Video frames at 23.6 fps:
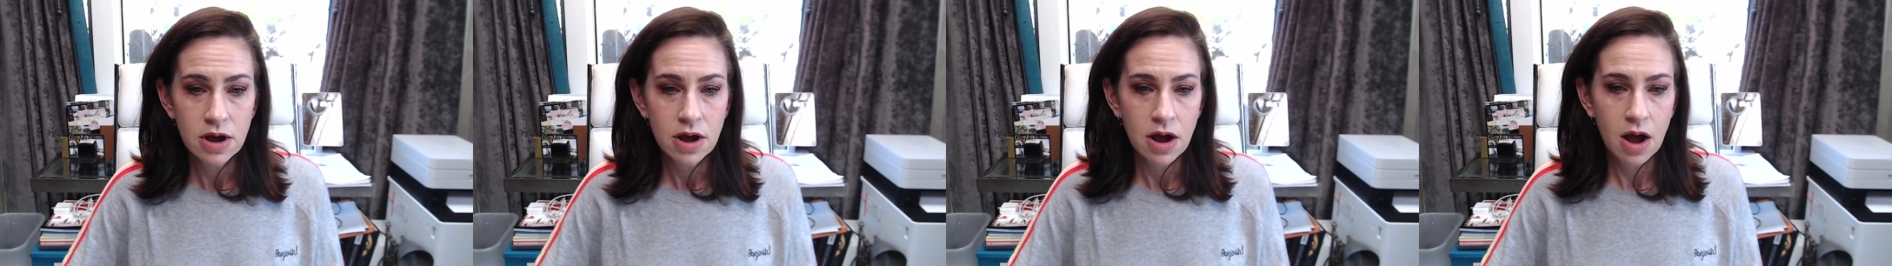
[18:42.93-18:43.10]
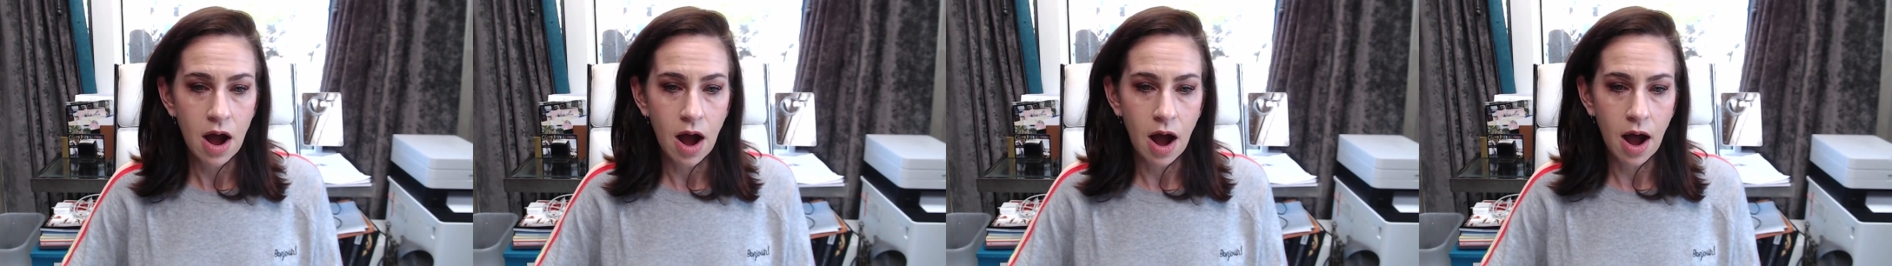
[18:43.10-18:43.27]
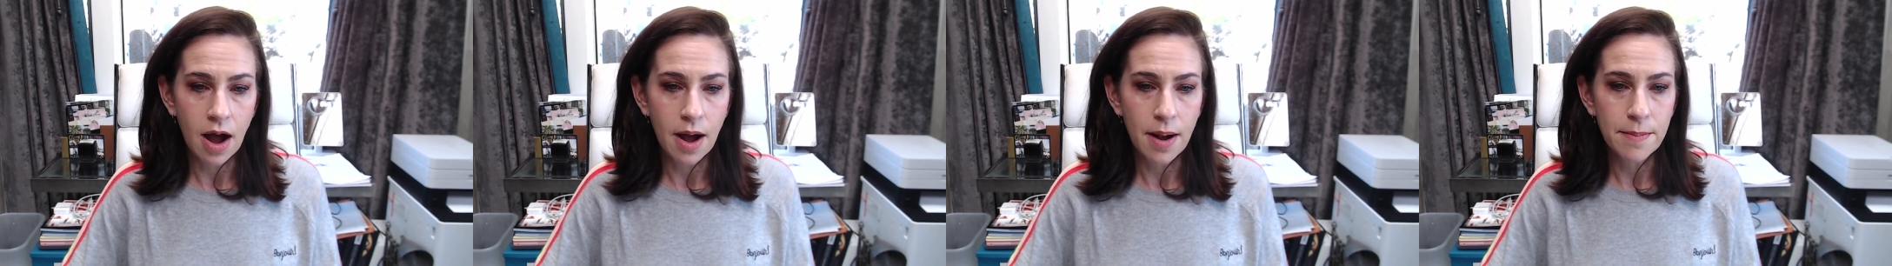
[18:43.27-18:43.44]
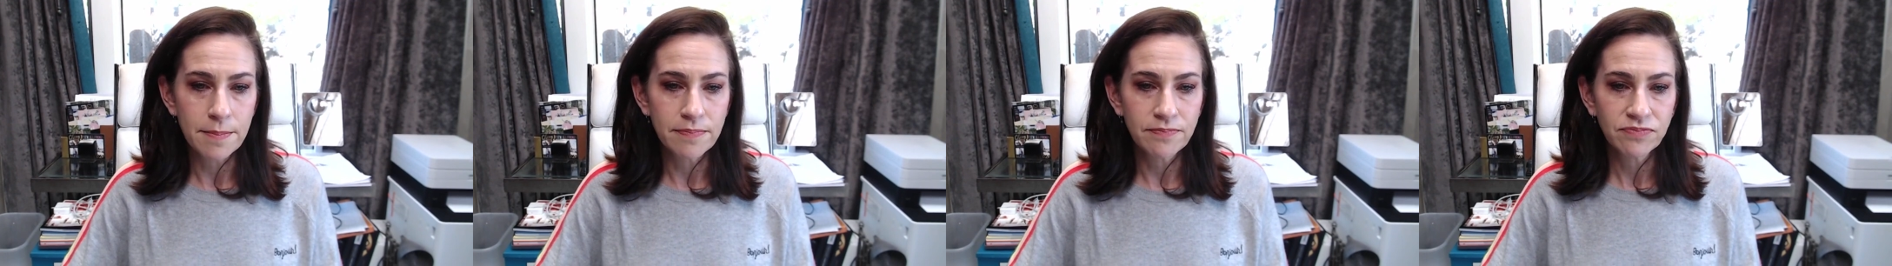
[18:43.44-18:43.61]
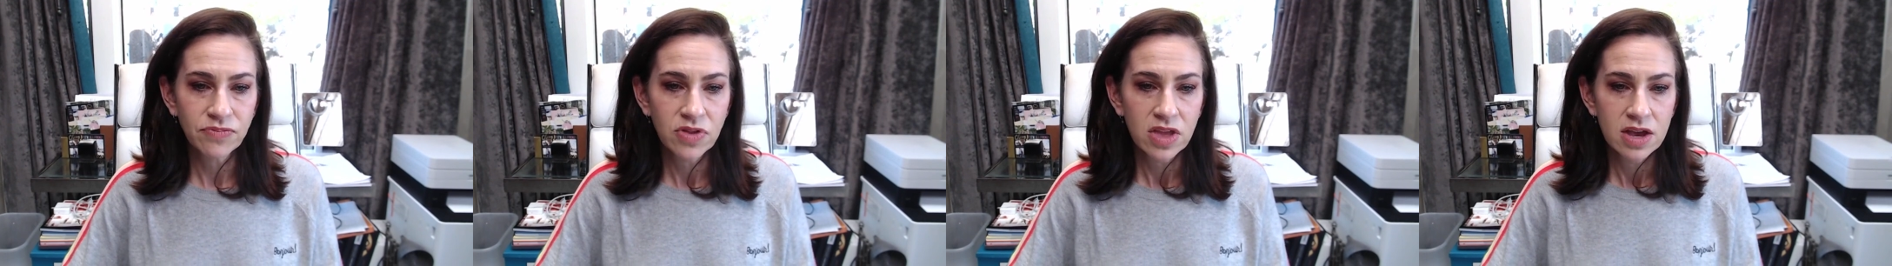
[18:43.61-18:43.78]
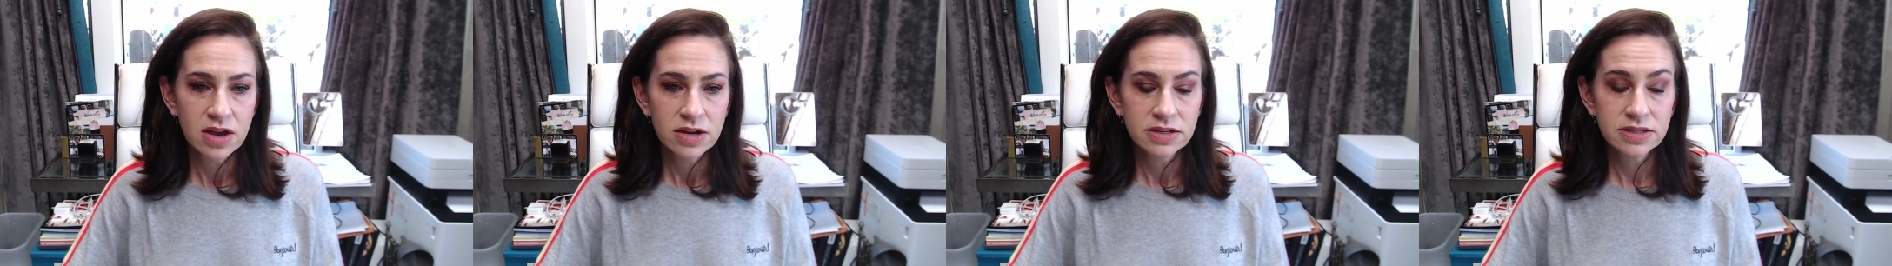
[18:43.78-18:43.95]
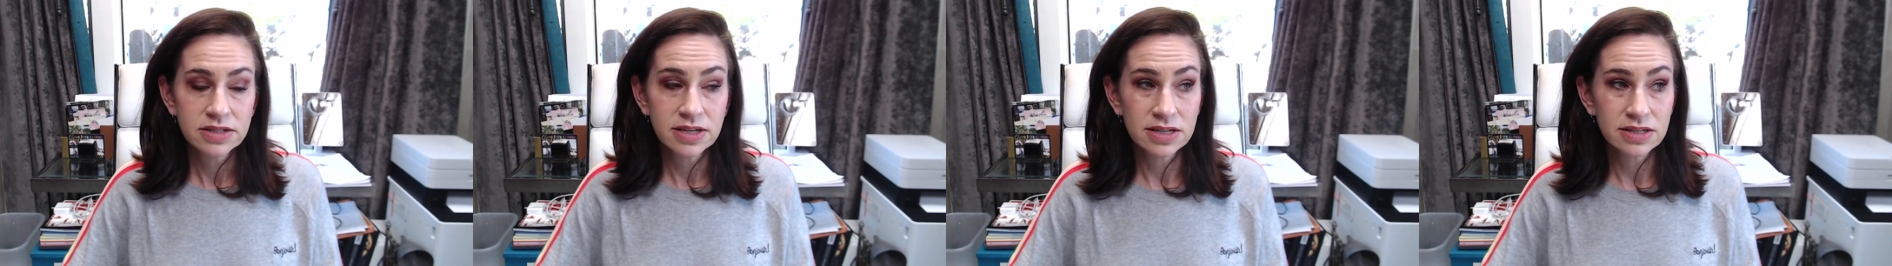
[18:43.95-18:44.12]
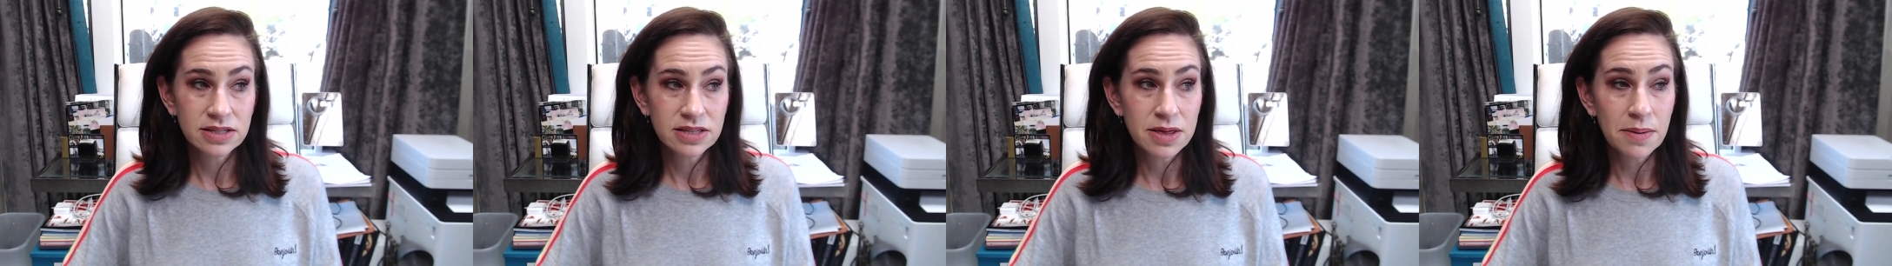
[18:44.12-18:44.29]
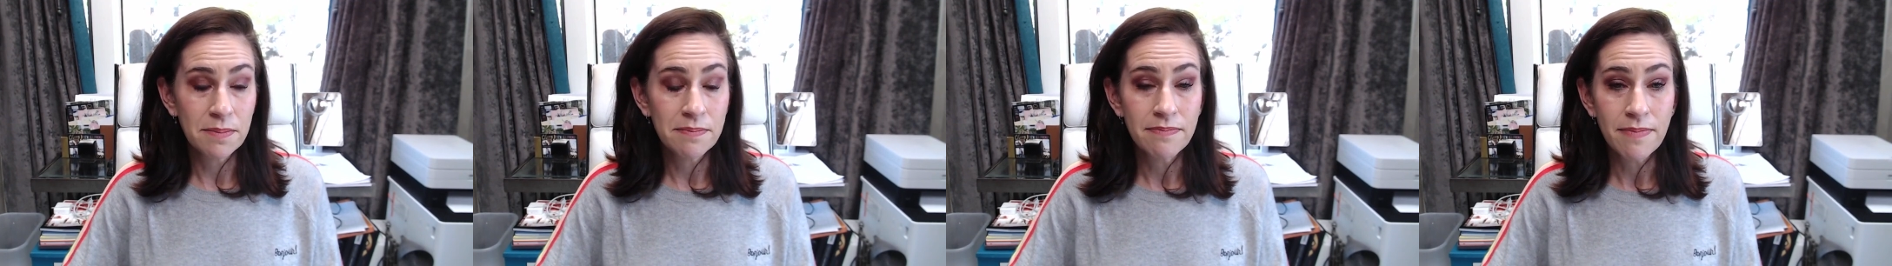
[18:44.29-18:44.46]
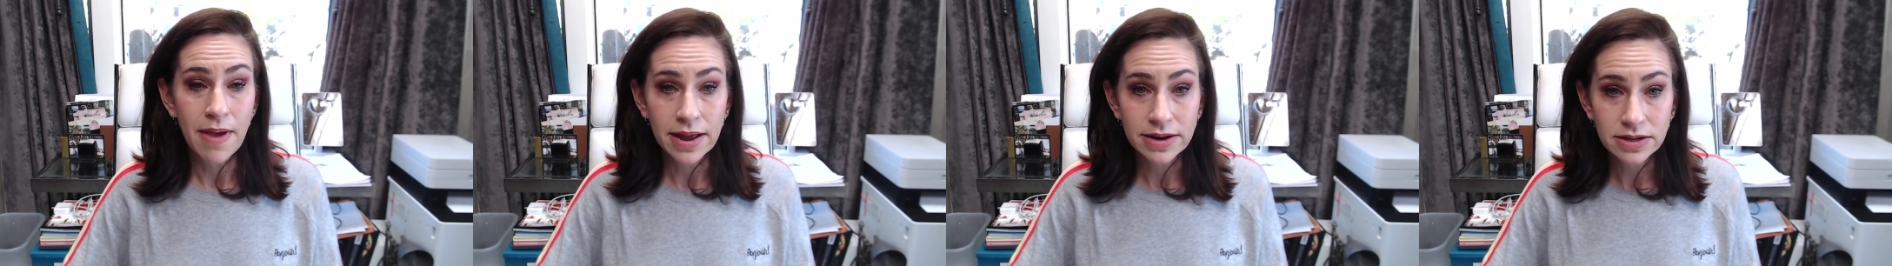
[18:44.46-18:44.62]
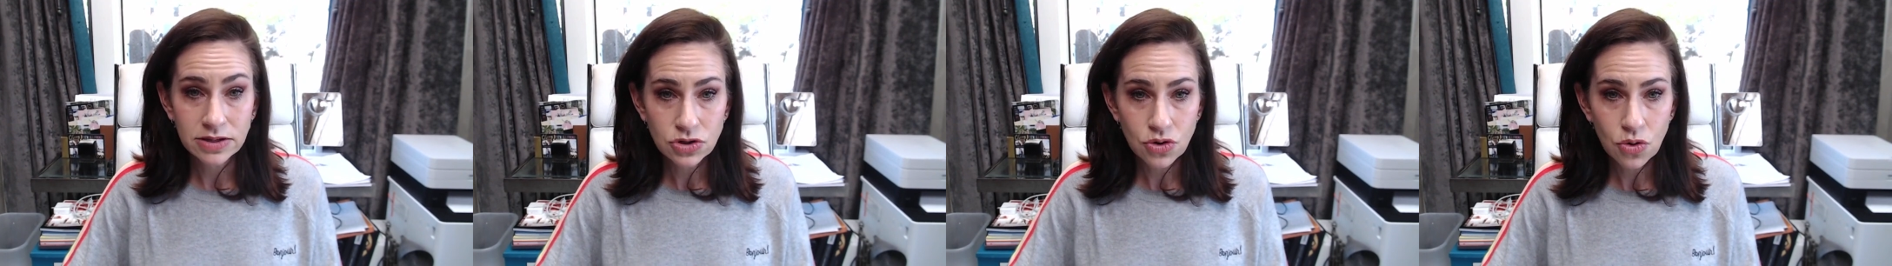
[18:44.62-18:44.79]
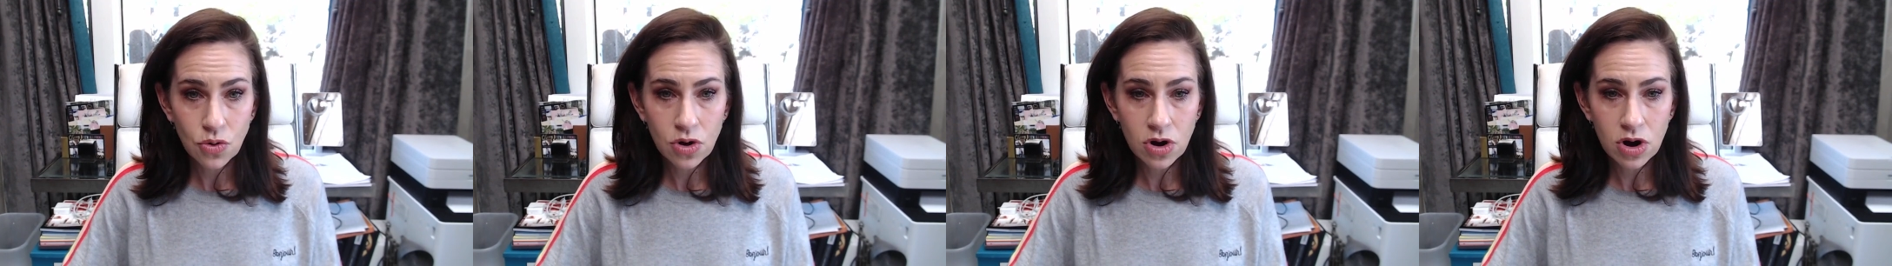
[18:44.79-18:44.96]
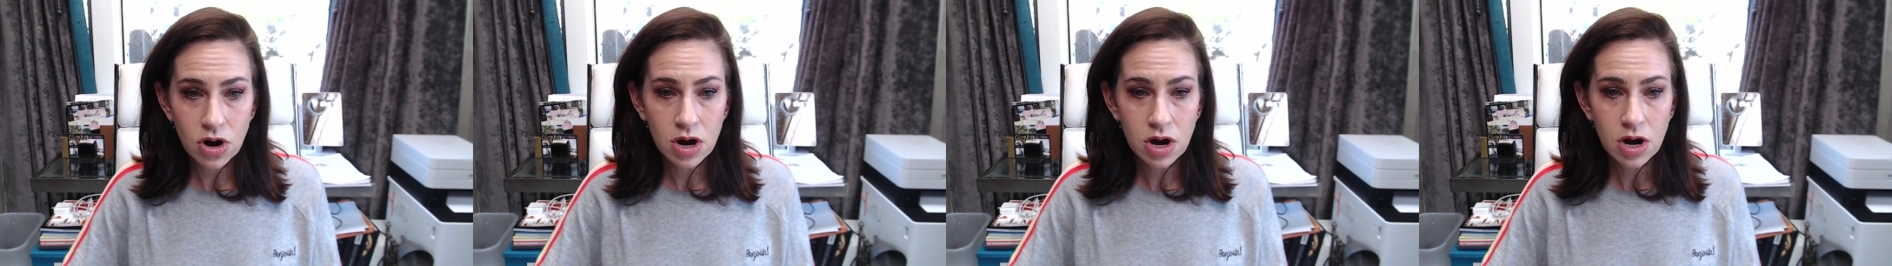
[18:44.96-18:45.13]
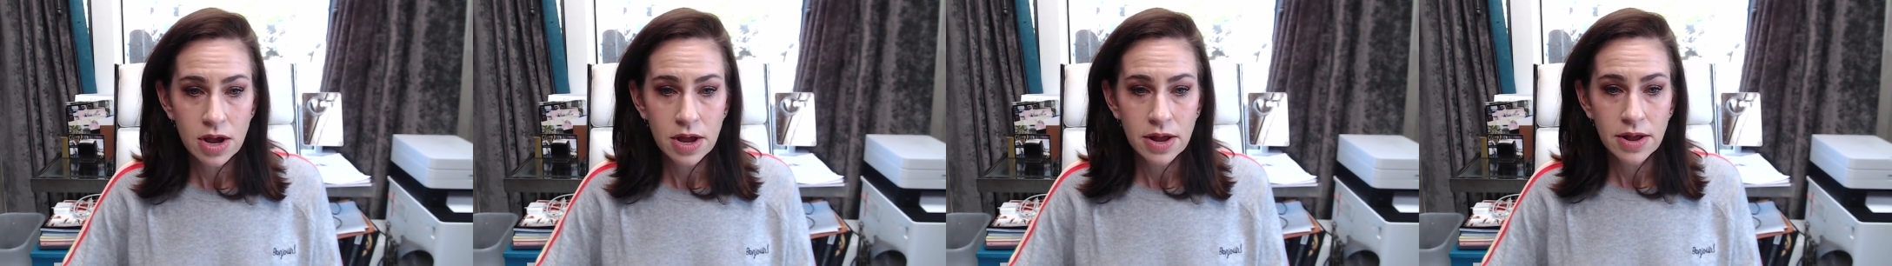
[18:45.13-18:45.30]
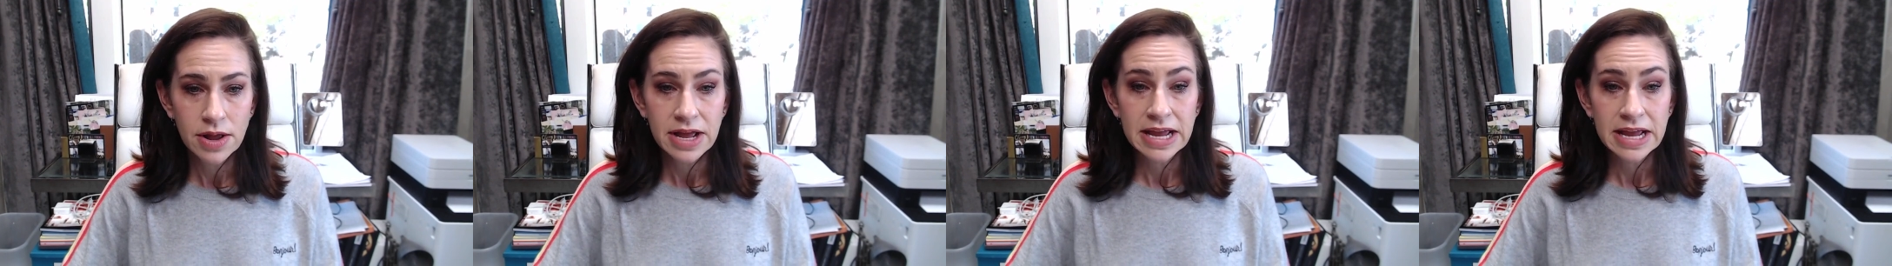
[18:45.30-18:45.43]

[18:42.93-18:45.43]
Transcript: Does the mentor